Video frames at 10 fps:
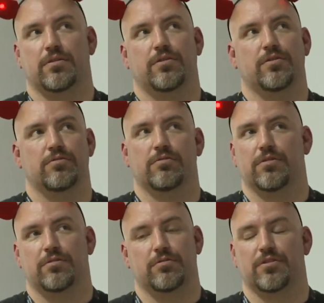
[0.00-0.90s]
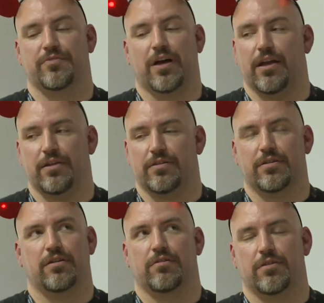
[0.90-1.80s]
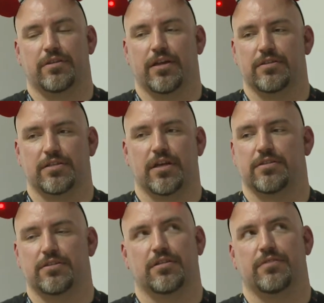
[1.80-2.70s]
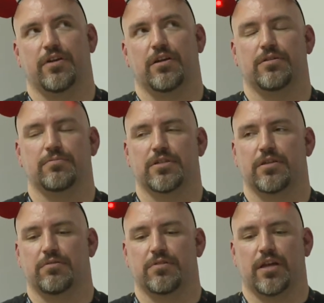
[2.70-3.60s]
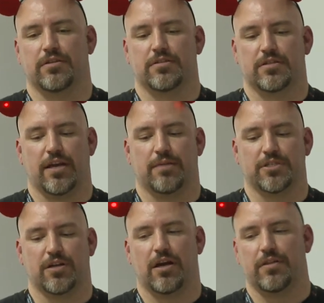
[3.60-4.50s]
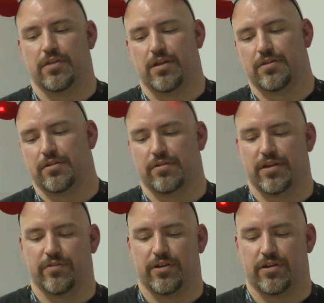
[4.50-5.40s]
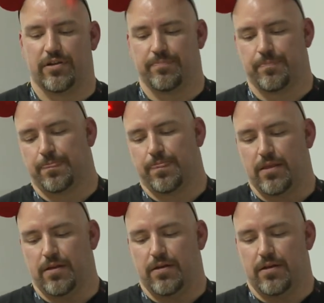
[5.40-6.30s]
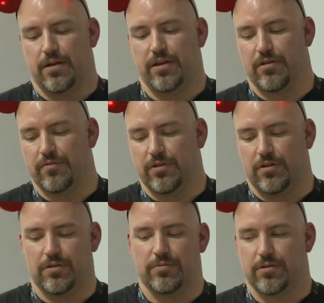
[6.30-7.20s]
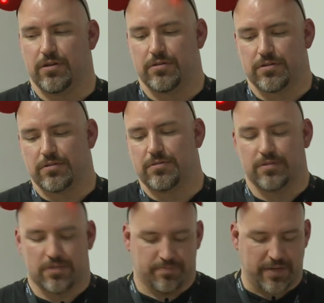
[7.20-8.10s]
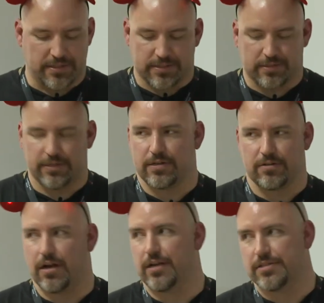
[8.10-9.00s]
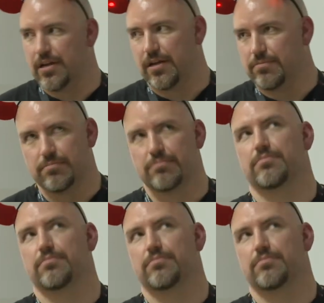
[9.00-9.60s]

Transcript: You define, the data sets and the volumes that you would like to snapshot, and then you're given an interval. It's basically a cron job.